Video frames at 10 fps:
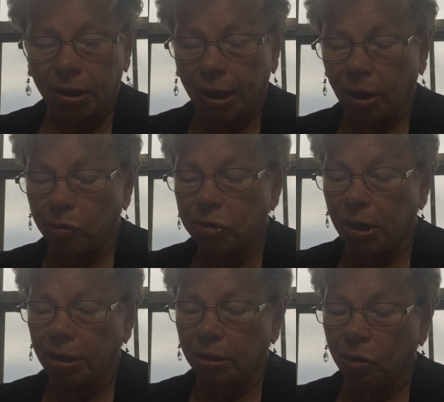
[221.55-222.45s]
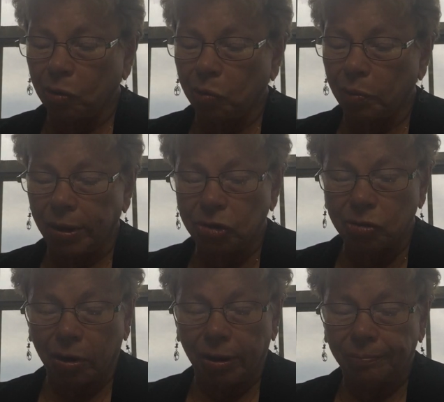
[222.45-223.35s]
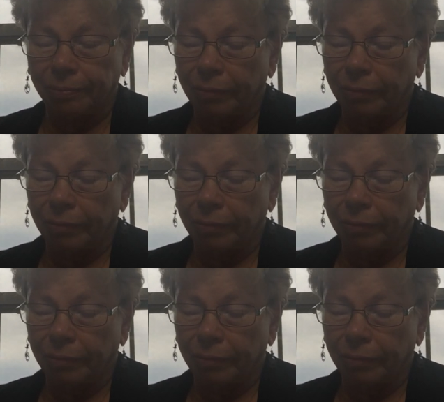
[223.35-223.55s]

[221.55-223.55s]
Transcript: out at a local restaurant